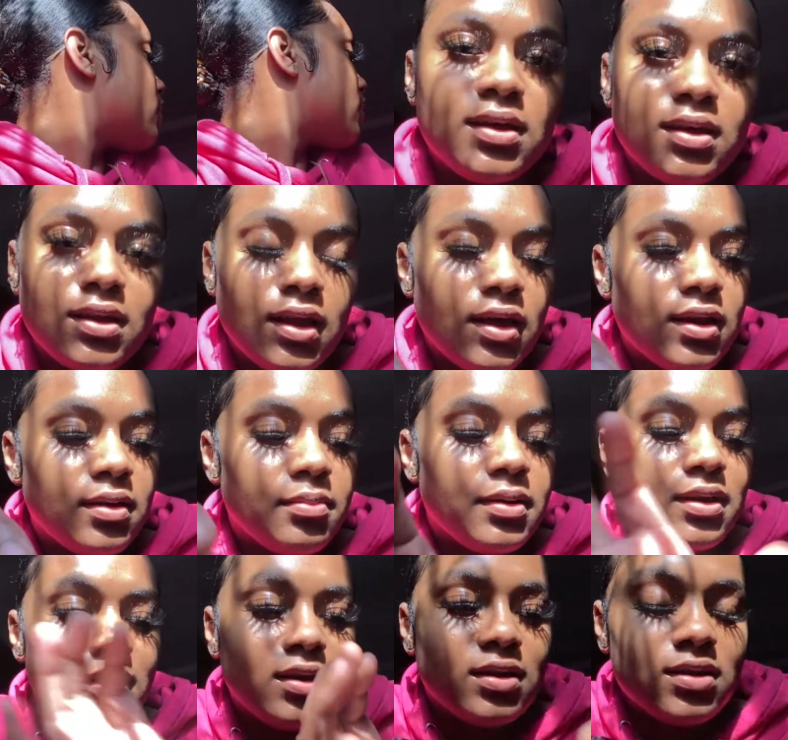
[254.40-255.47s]
and i end up
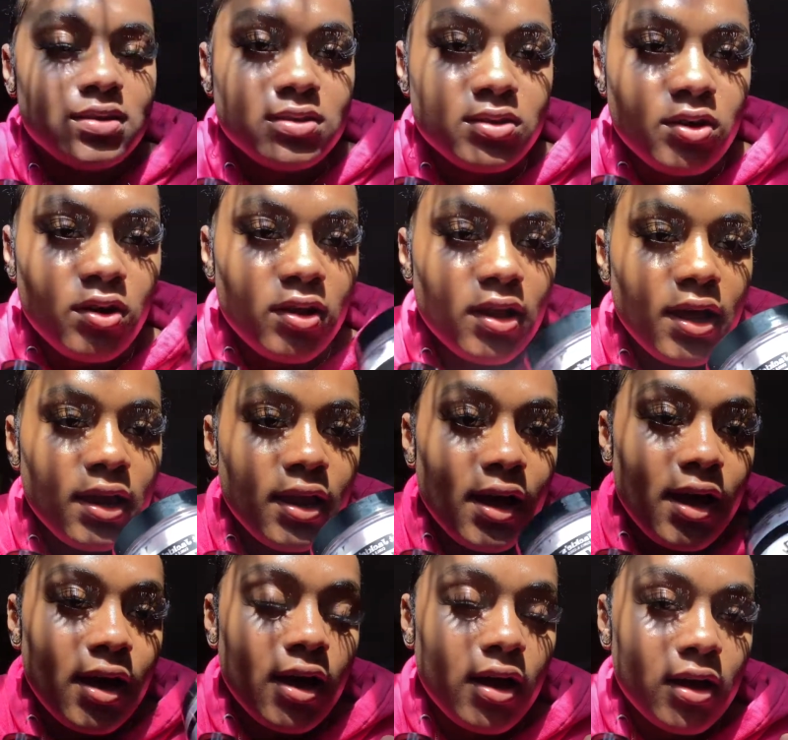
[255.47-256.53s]
getting this curl
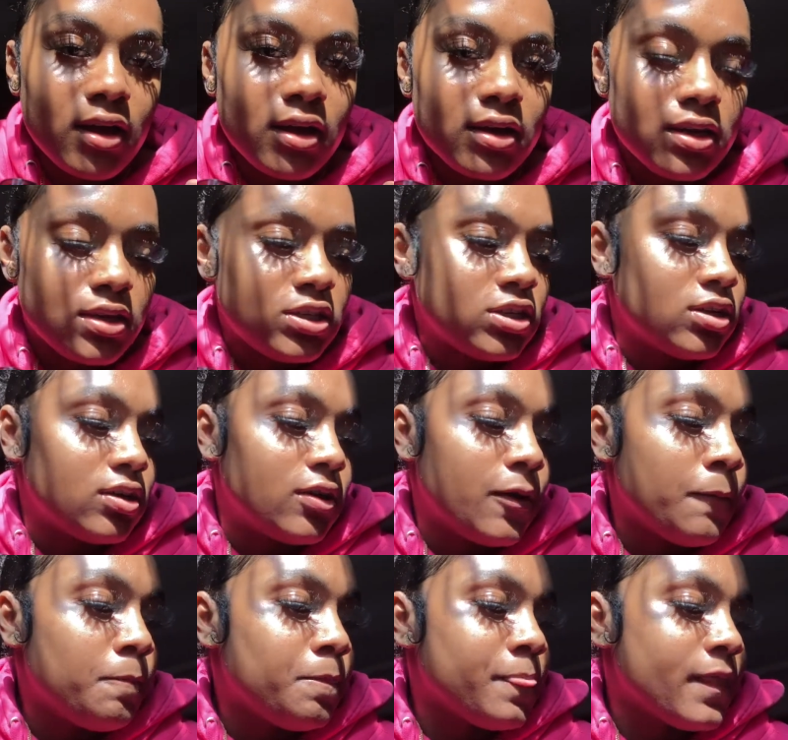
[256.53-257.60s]
la
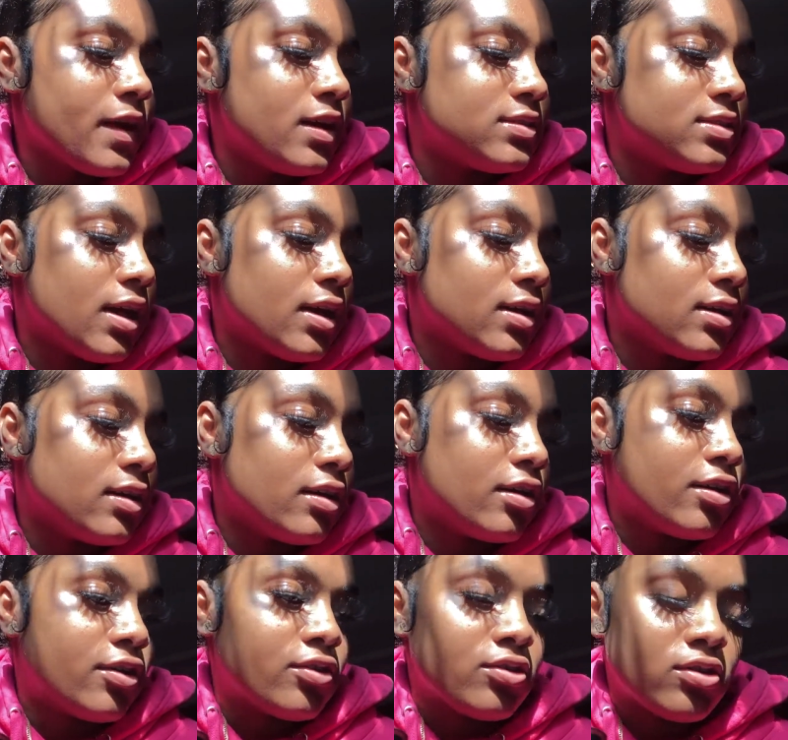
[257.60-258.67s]
in It's like a
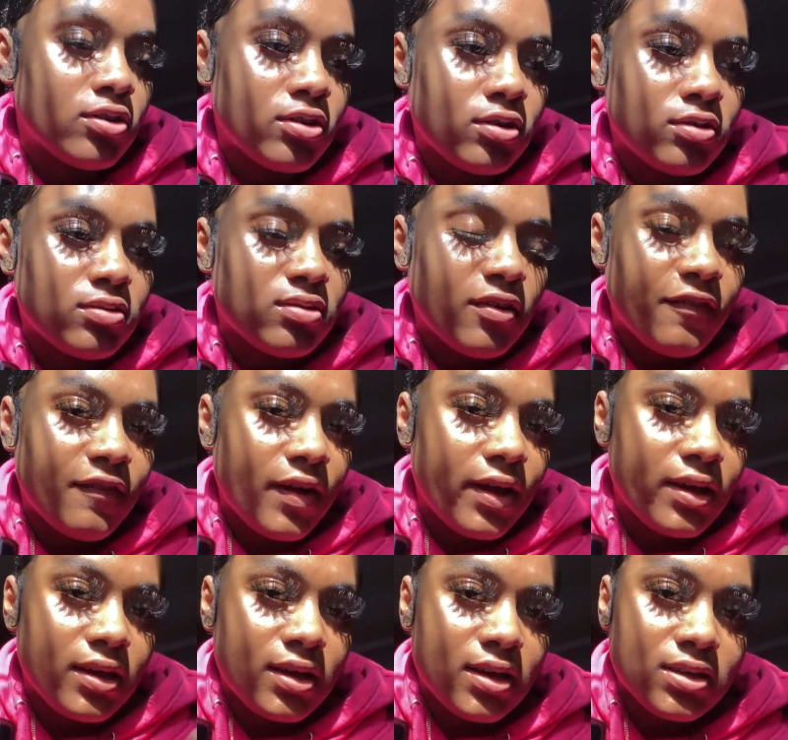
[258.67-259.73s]
curl
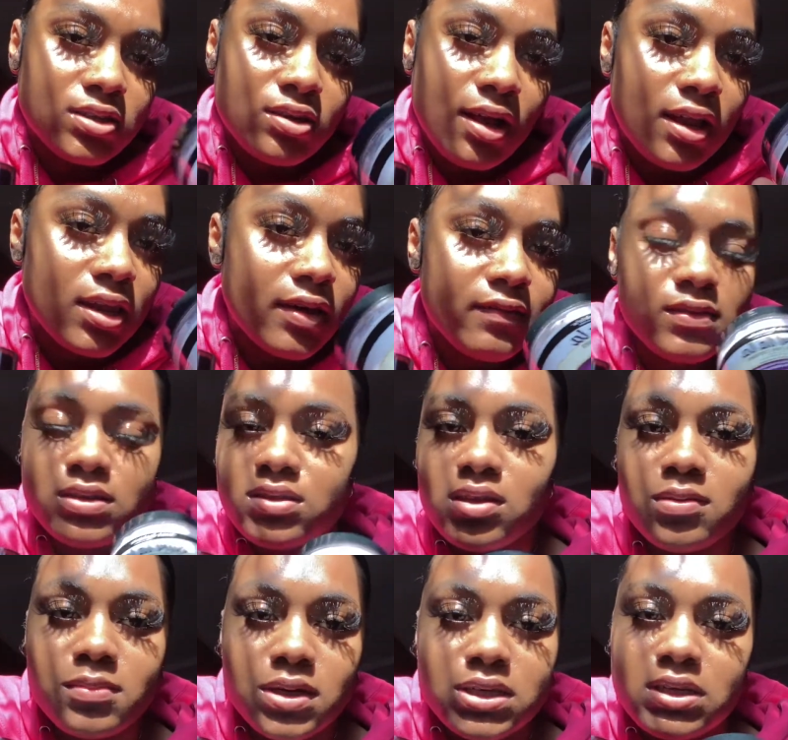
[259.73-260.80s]
defining custard. I love this so
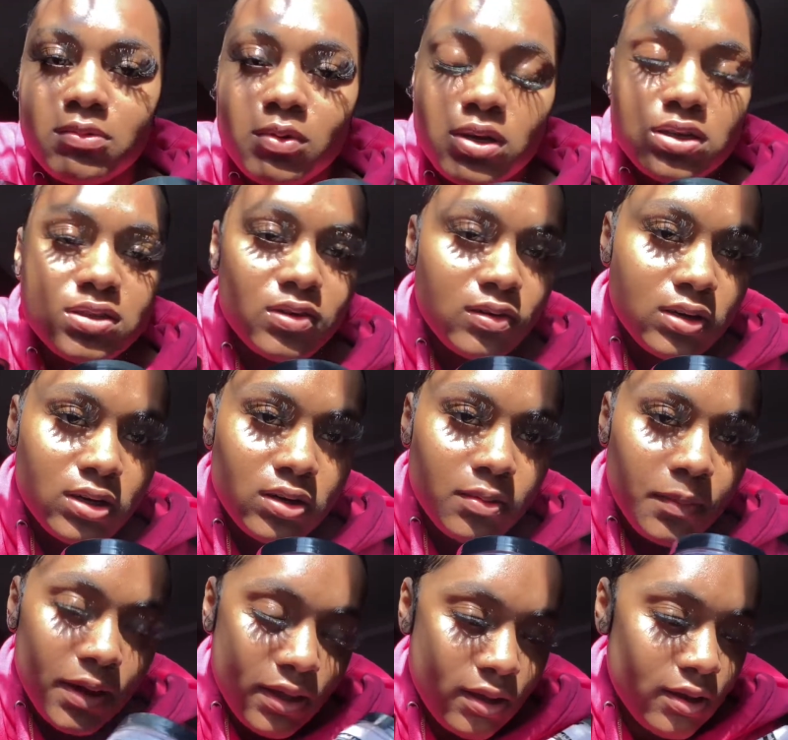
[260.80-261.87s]
much. It works so good on
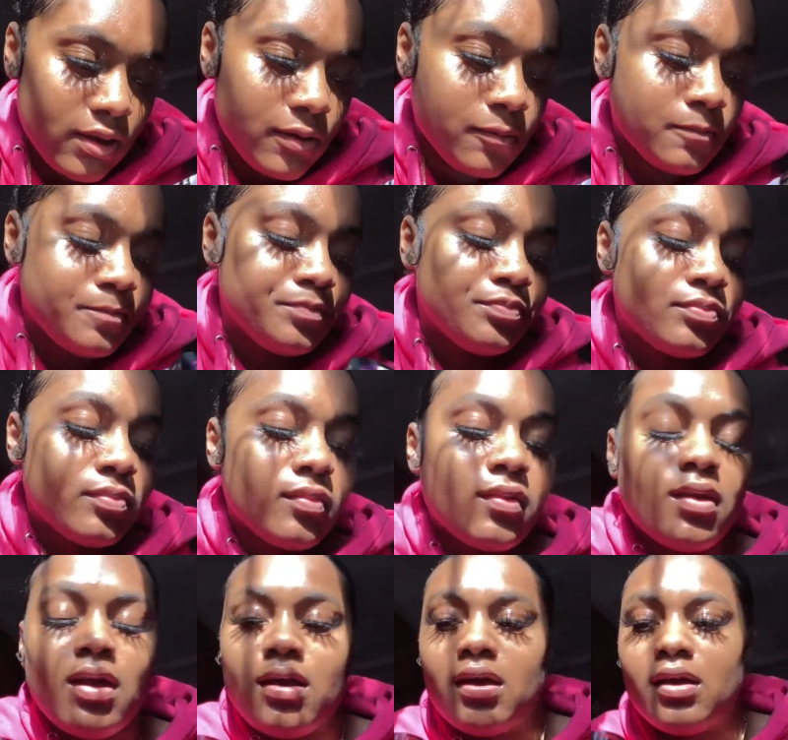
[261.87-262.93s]
my hair.
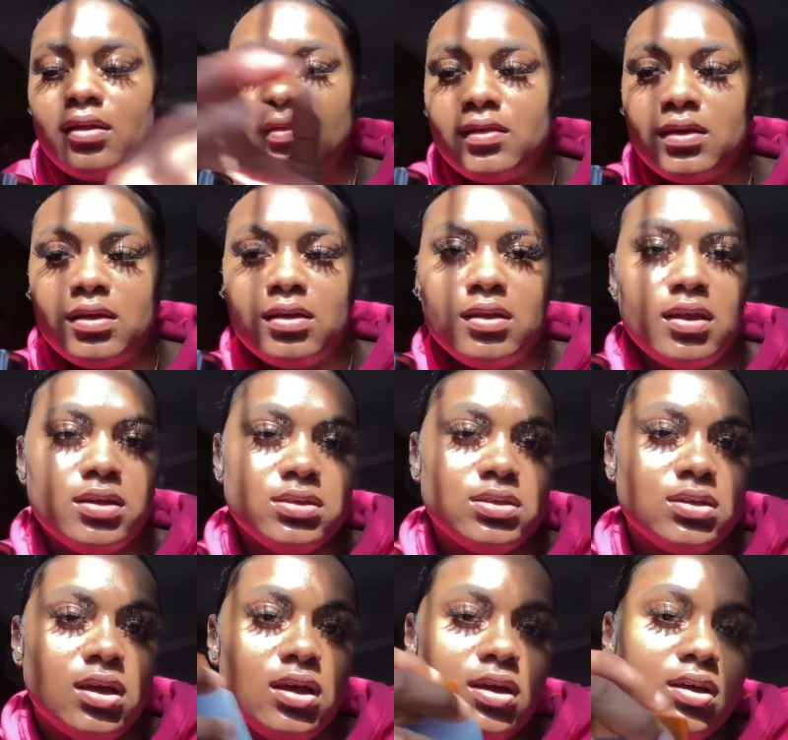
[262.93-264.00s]
And then I just
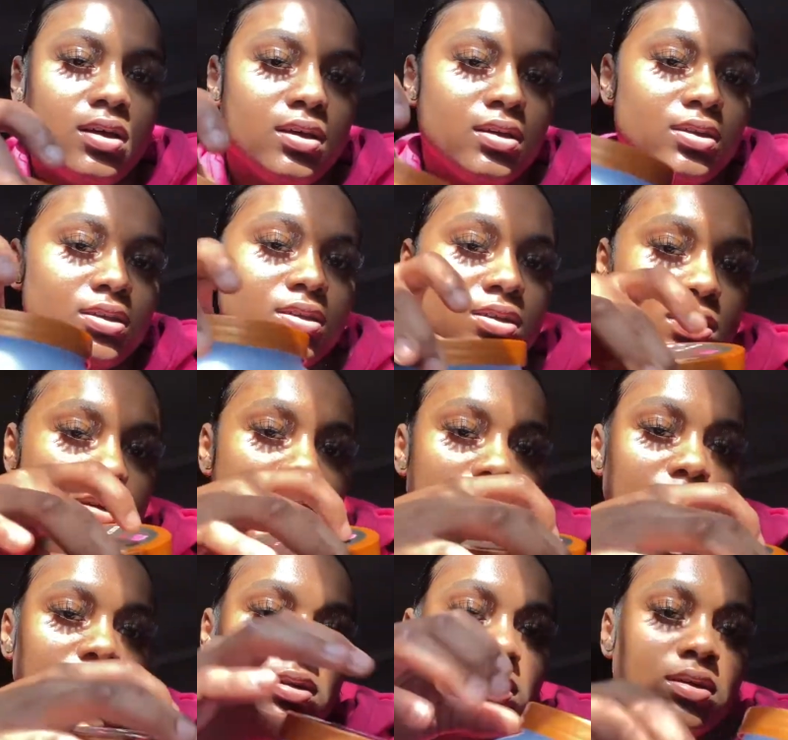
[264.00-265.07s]
got a sugar